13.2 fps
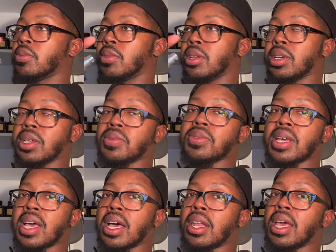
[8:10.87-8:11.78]
when it comes to
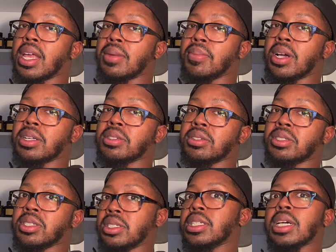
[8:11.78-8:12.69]
atomizers,
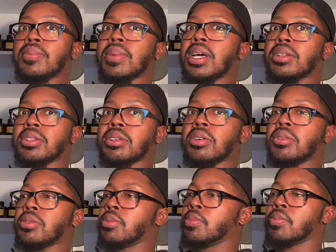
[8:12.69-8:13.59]
just like
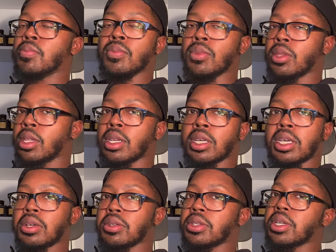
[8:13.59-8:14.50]
Milestone,
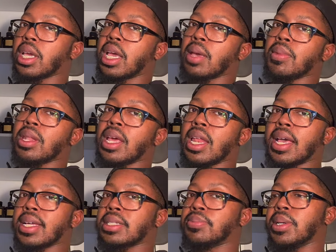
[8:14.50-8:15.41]
kills the game in that
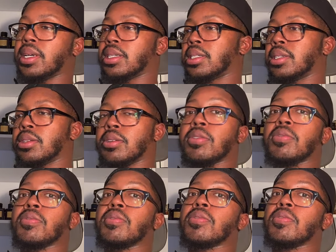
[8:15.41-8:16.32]
aspect
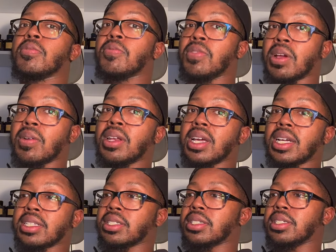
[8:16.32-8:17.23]
very
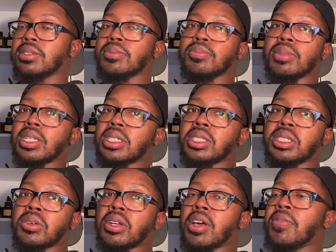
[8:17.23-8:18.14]
nicely. But let's
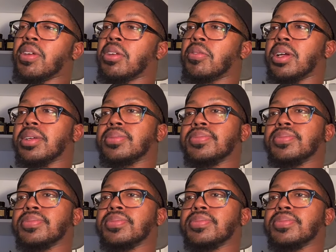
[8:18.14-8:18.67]
show it off anyway.